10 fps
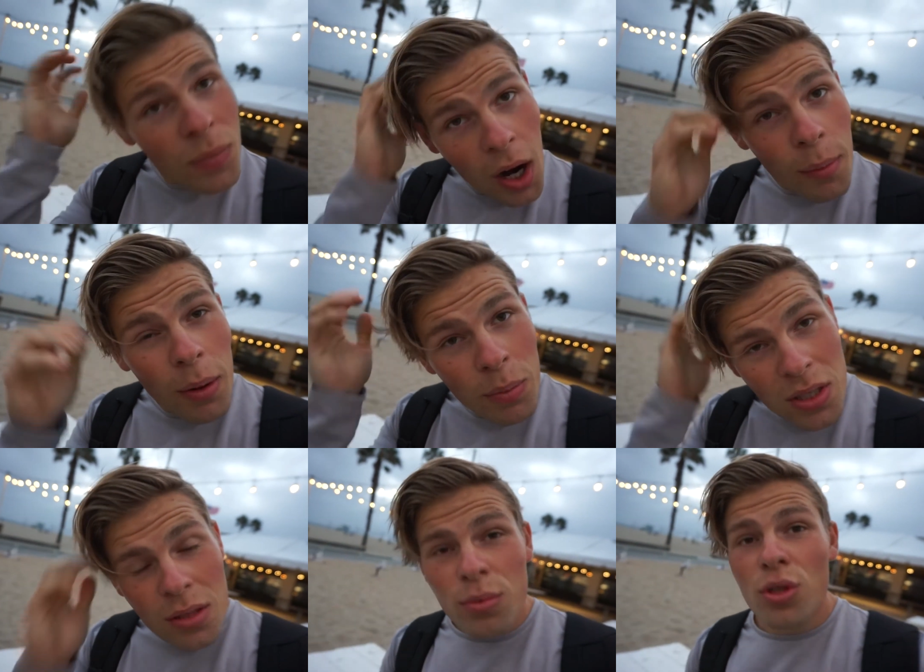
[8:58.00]
come up with
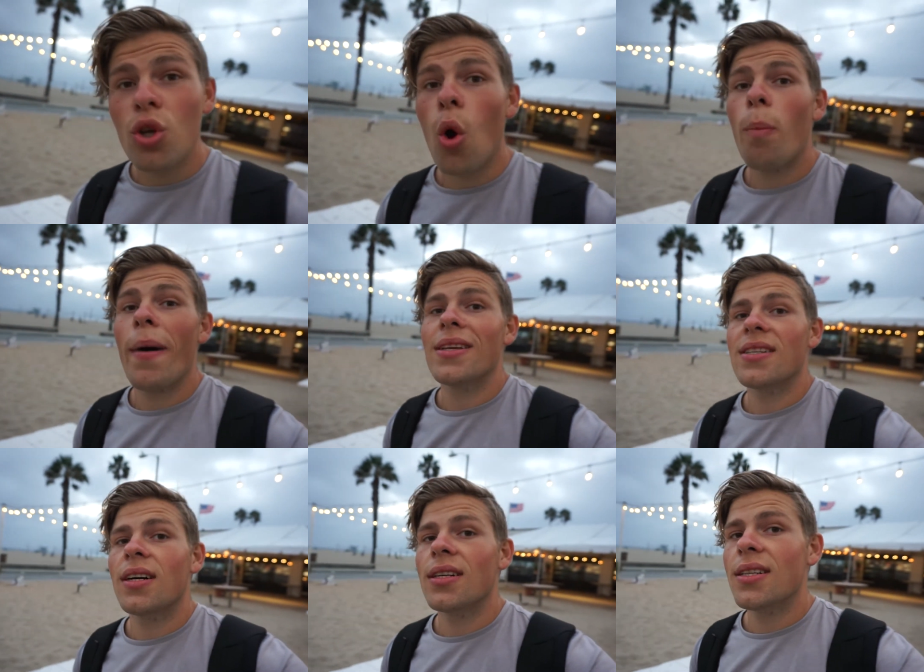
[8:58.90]
some dope ass
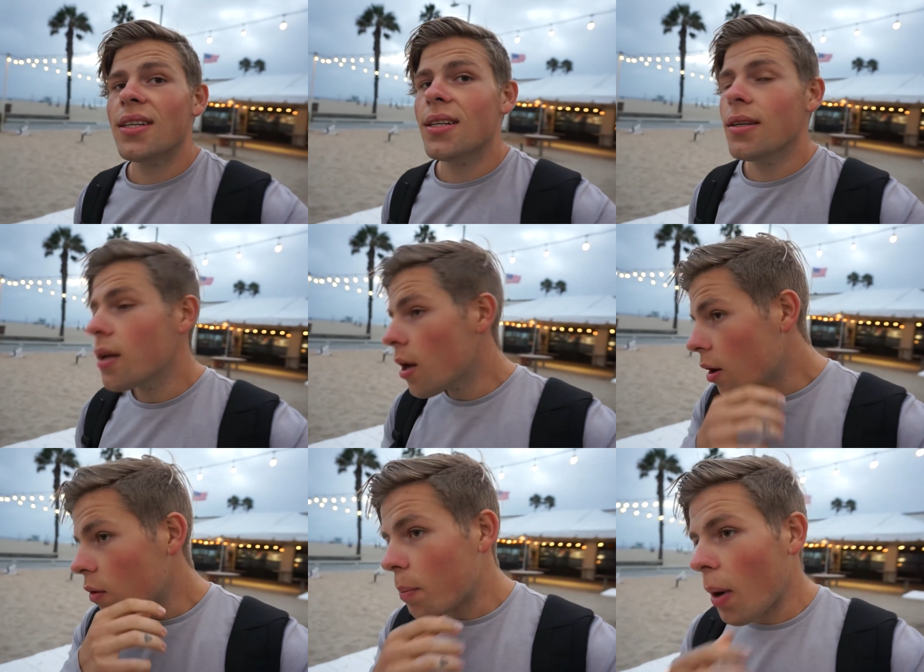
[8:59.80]

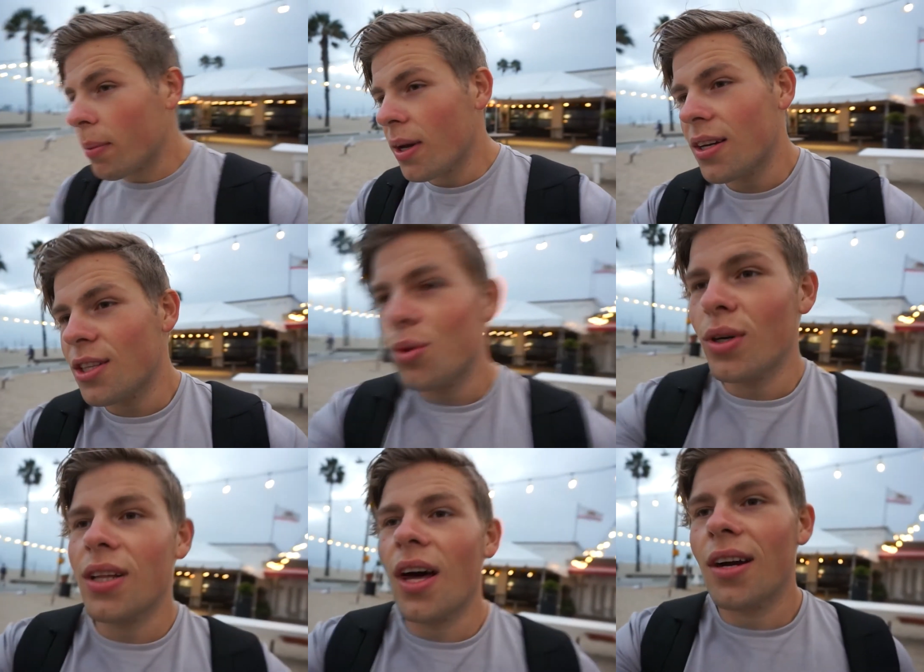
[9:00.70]
content. Probably gonna do
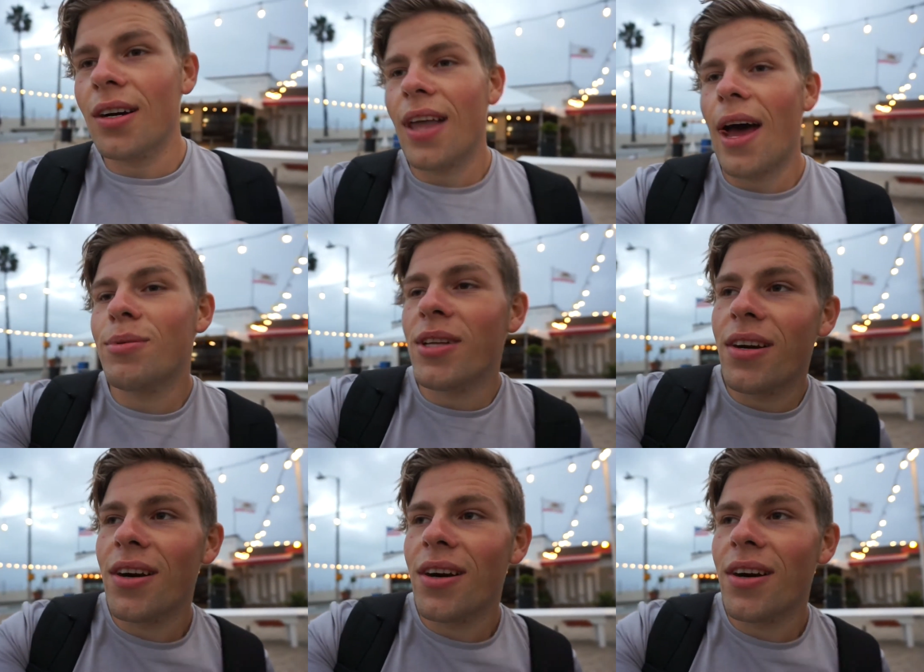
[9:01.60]
a lot of collabs later